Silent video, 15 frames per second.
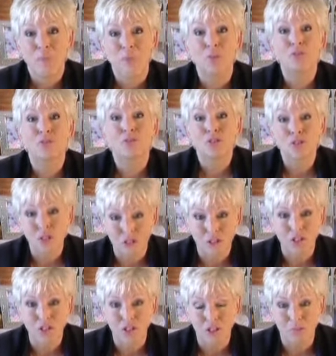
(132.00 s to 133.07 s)
I bought some
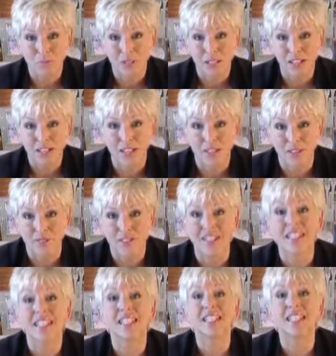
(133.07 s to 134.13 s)
sausages and potatoes for the
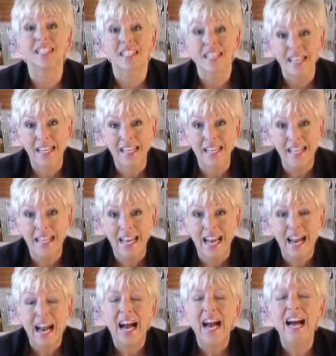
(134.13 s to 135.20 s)
kids' tea.
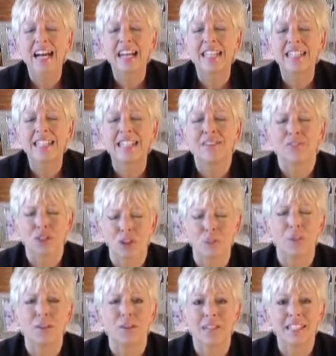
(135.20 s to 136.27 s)
And I've got to
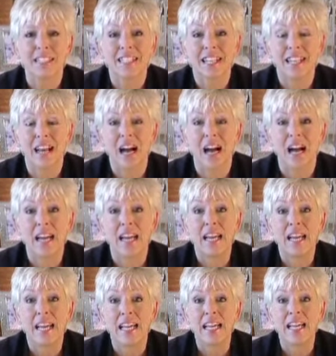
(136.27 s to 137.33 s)
be honest,
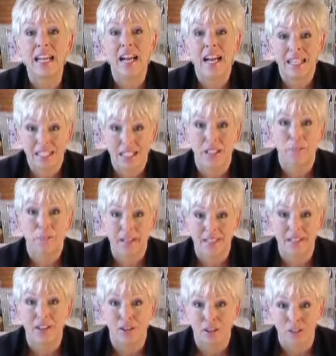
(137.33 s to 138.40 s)
I had to spend
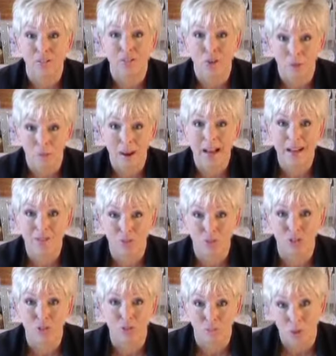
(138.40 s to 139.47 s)
the last few pounds
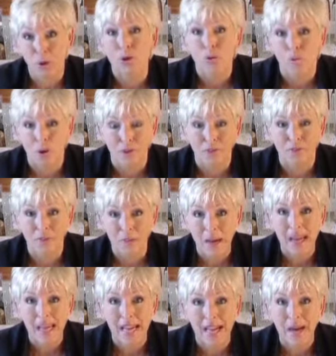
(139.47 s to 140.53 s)
on a bottle of wine for
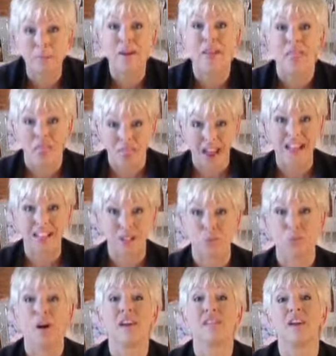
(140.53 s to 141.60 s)
me. I mean, that's
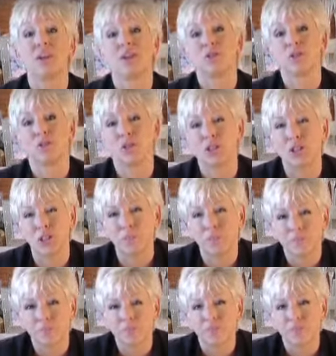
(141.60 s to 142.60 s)
where I got to.